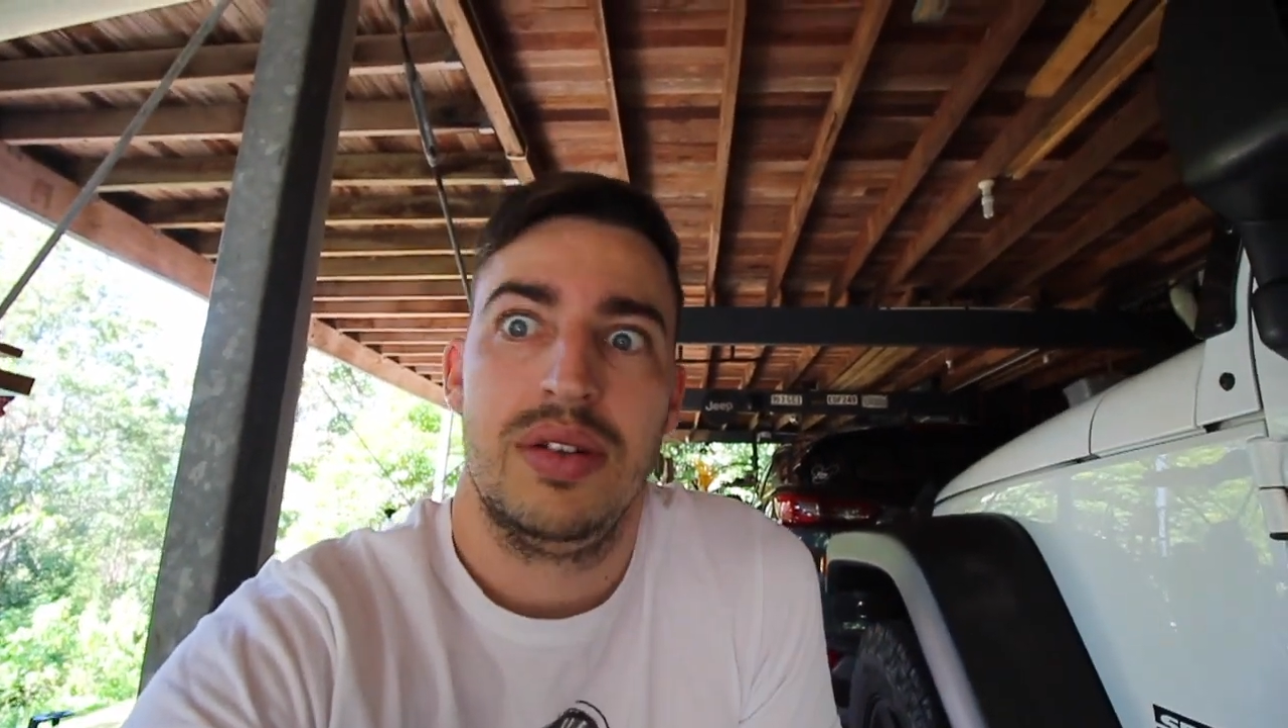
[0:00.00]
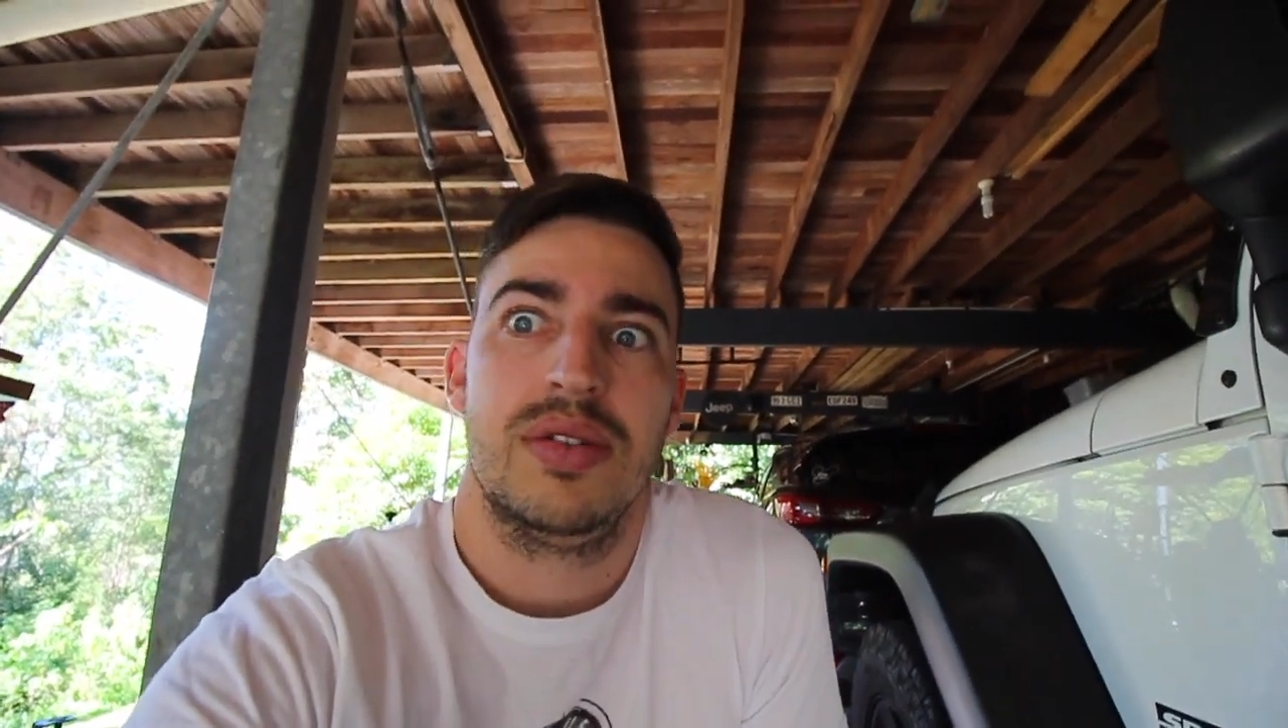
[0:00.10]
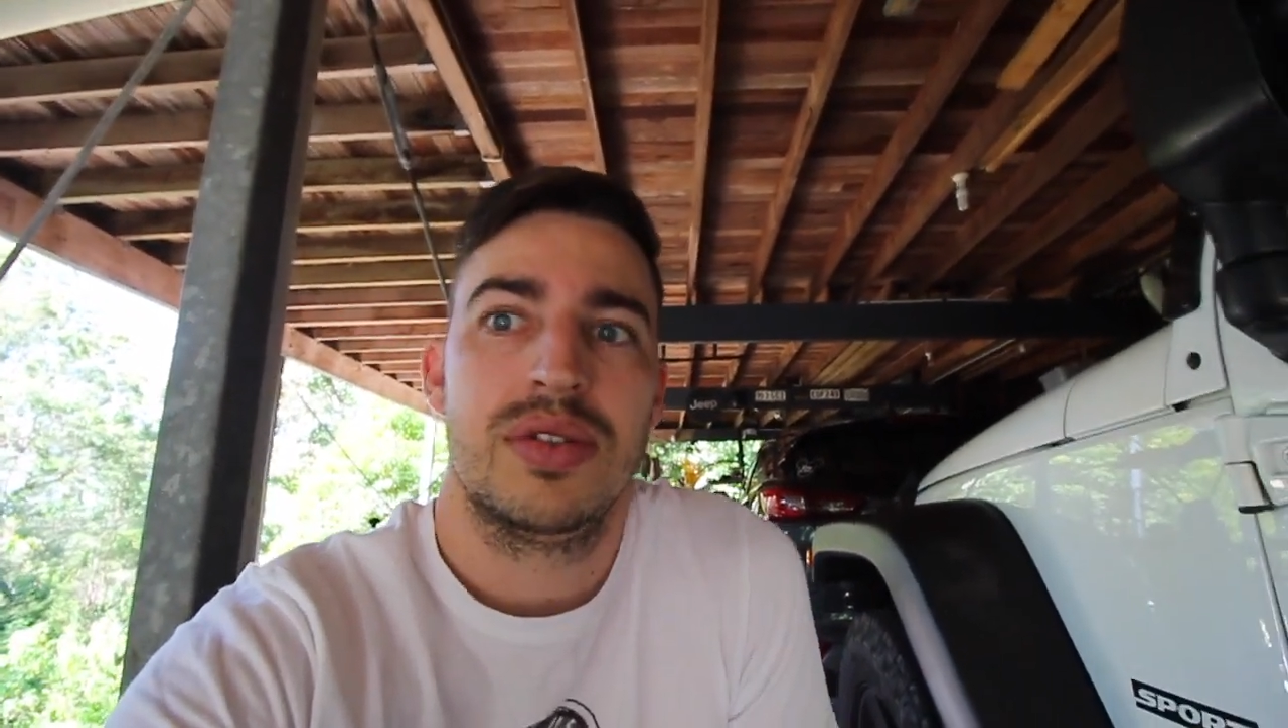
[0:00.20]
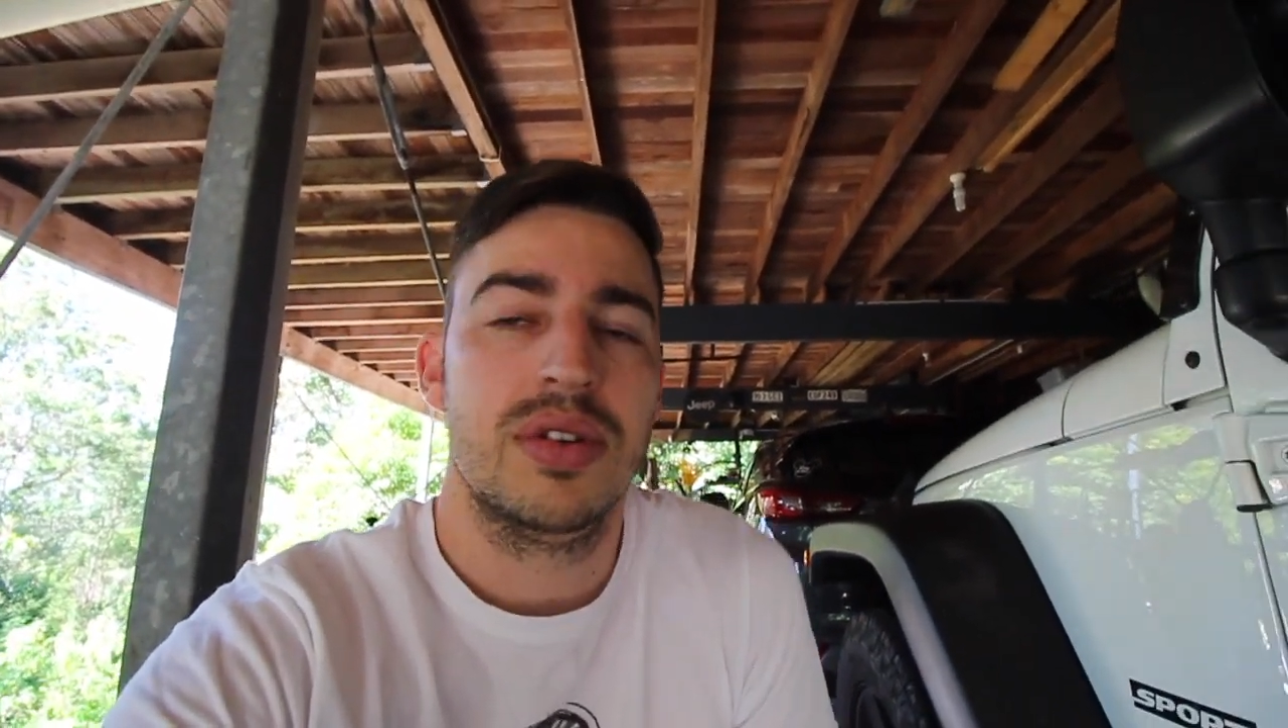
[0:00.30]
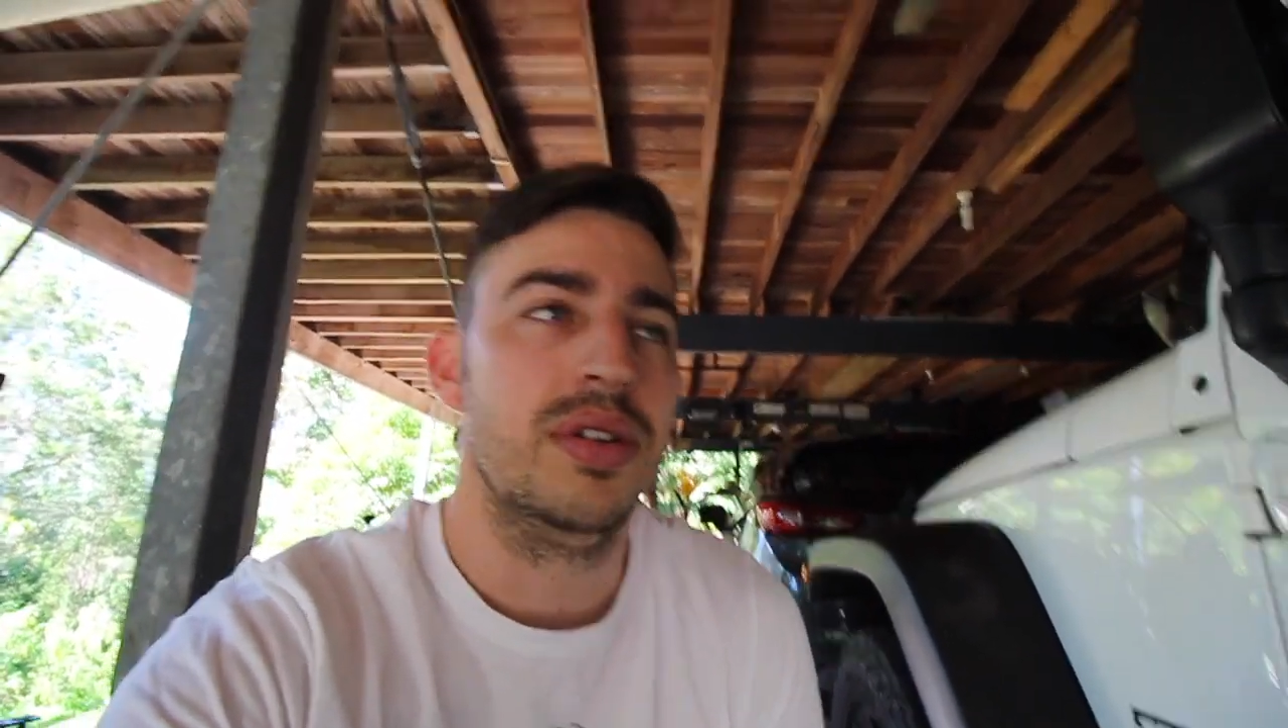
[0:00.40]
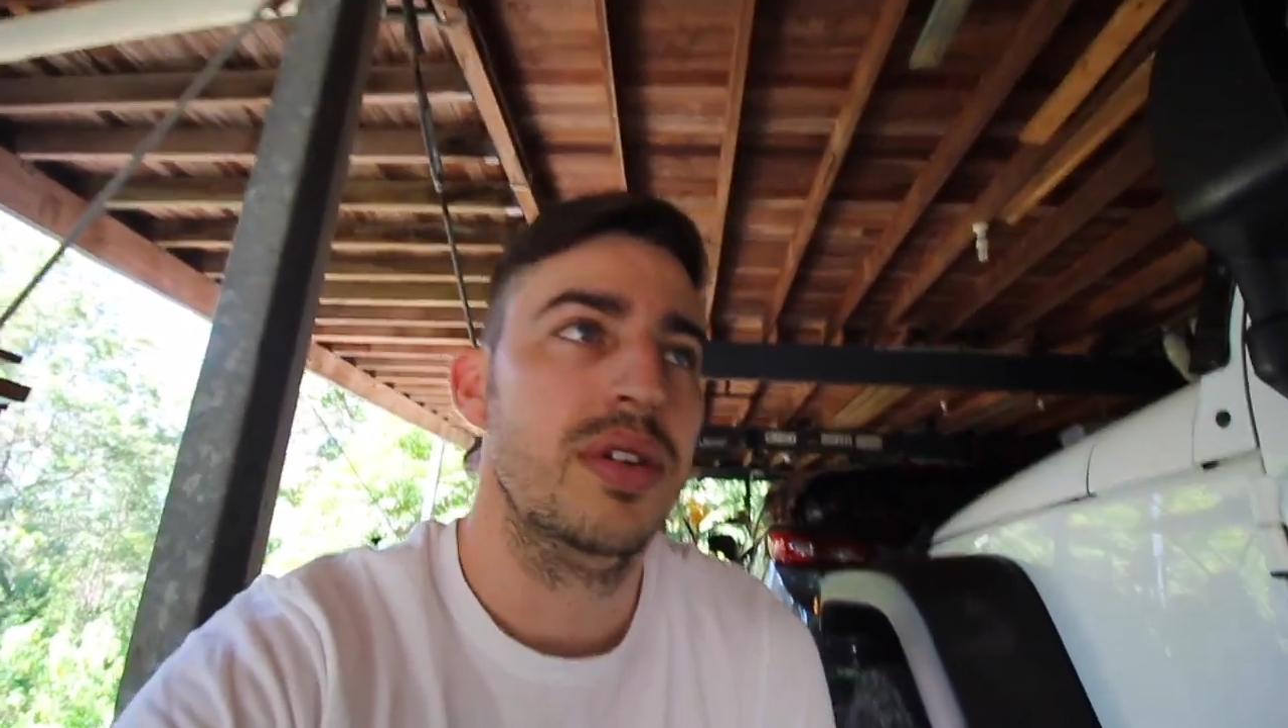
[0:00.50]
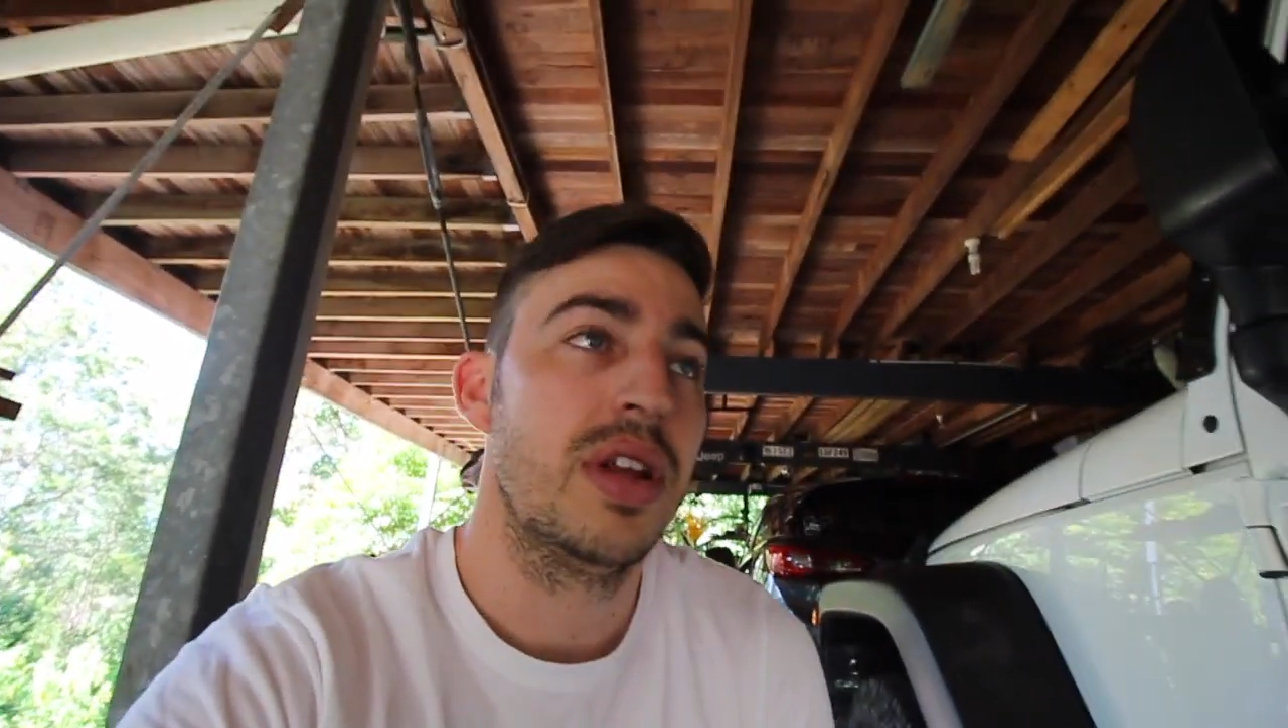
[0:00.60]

looks good.